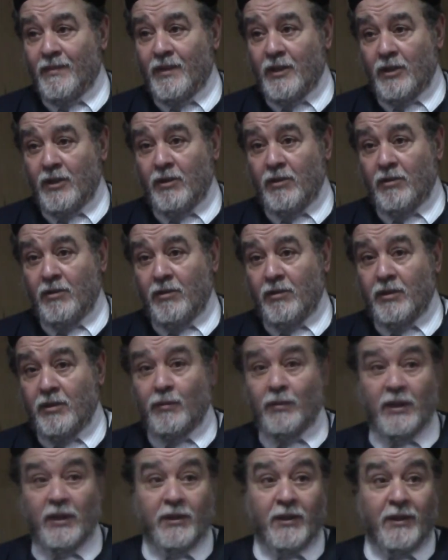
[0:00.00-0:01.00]
You know, the
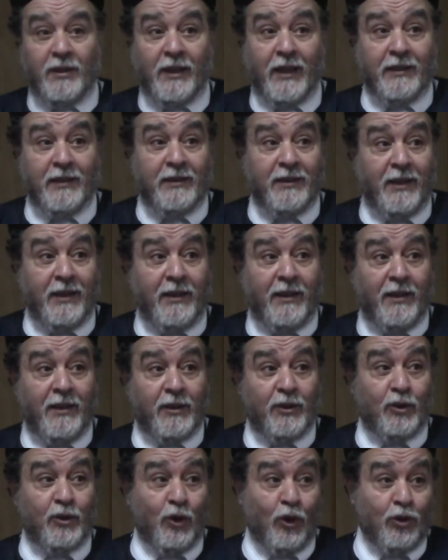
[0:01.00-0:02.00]
mother can tell
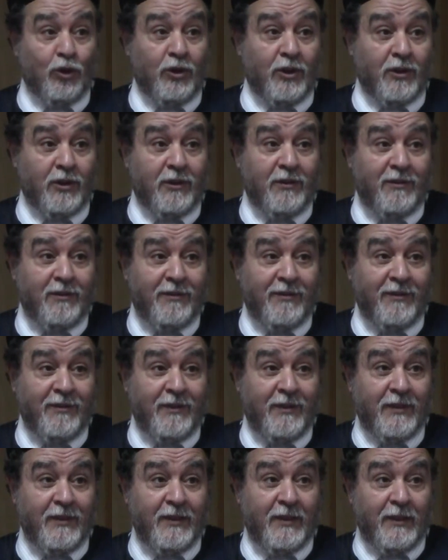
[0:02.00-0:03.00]
her daughter,
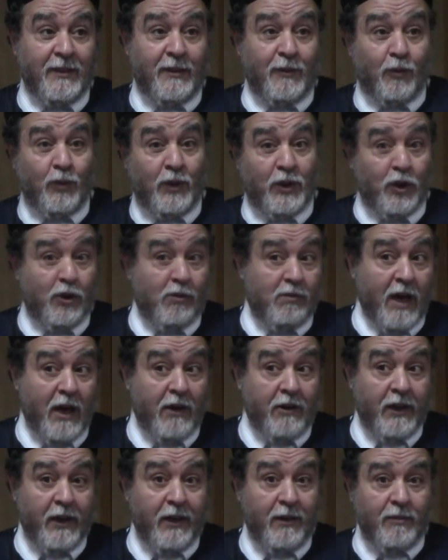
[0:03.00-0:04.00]
when you
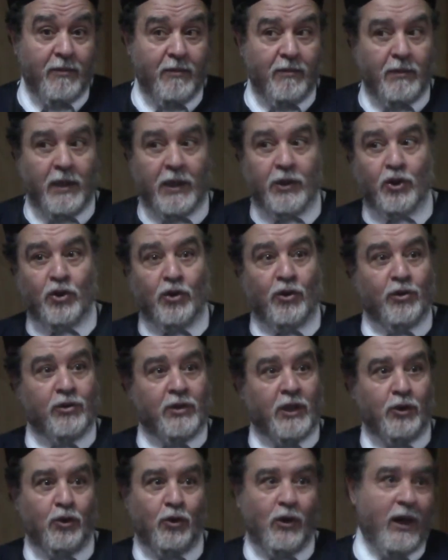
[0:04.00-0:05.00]
marry, make sure
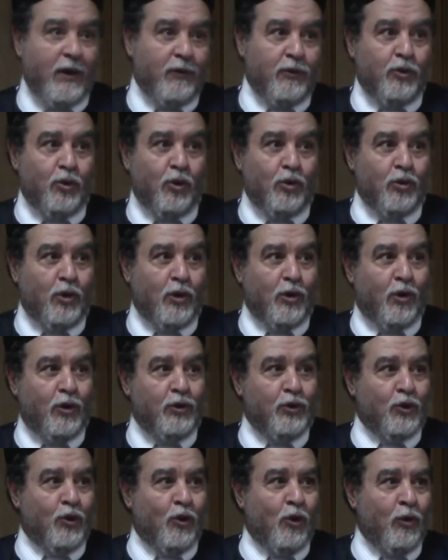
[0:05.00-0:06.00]
that you have total
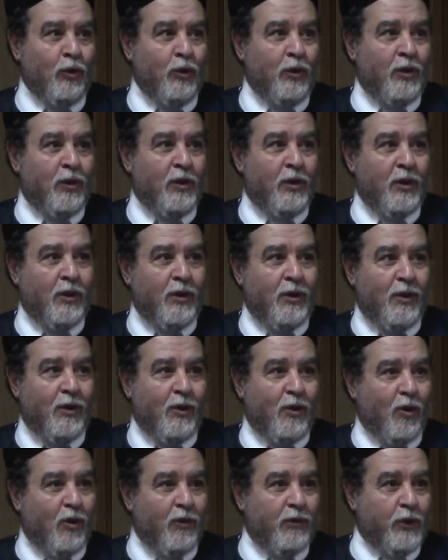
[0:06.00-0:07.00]
control
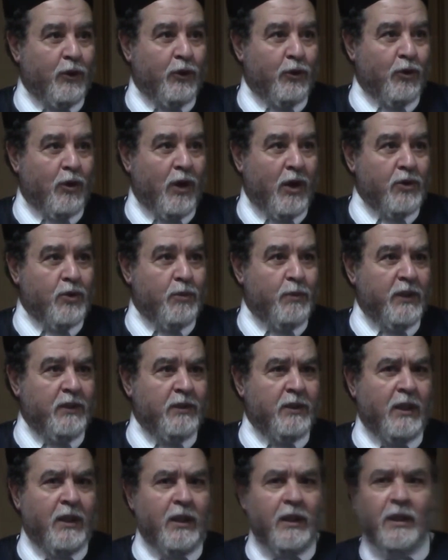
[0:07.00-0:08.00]
over your
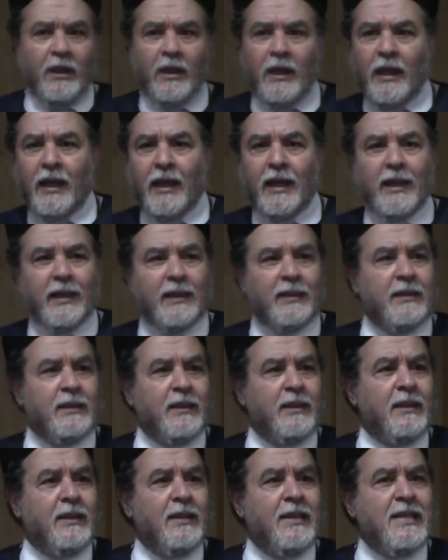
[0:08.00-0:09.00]
husband and
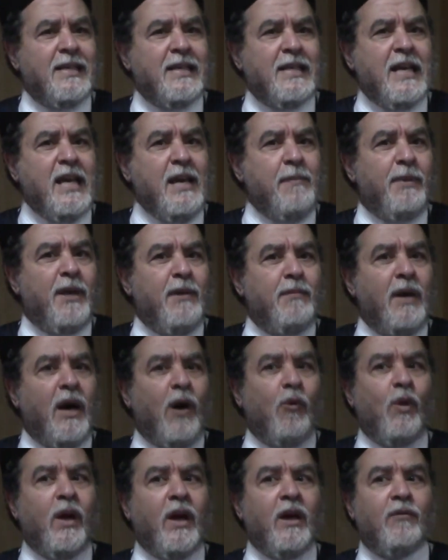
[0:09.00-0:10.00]
keep him
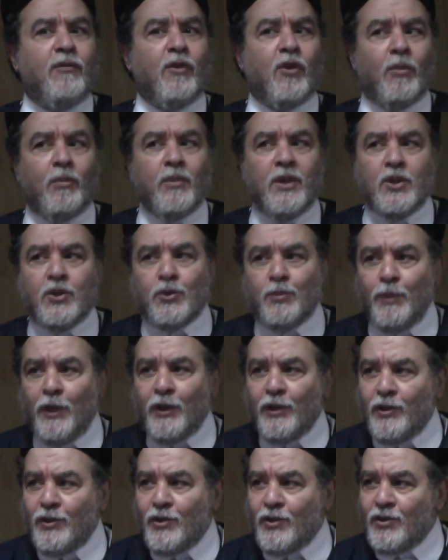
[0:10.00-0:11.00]
away from his
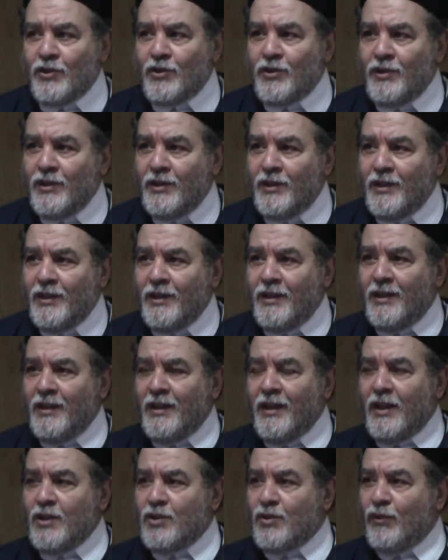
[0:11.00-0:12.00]
parents
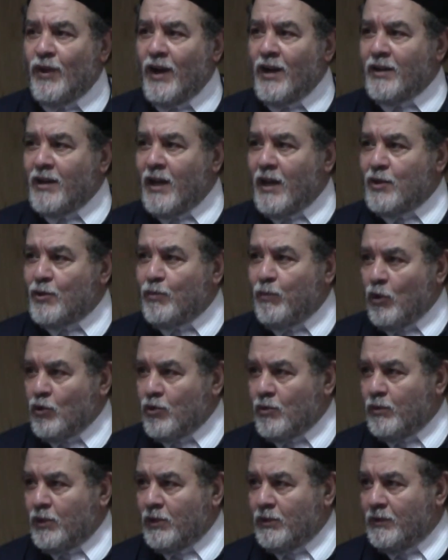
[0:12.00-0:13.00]
as far as
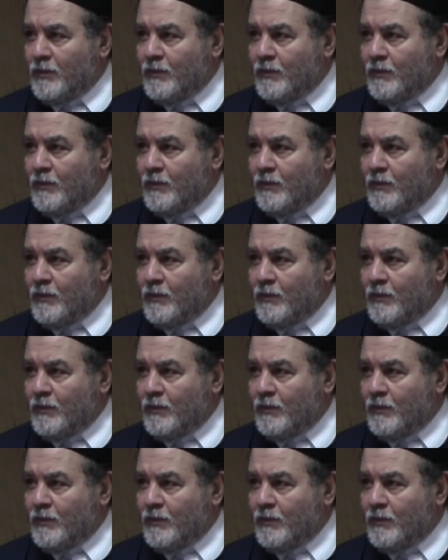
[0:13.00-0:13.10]
possible.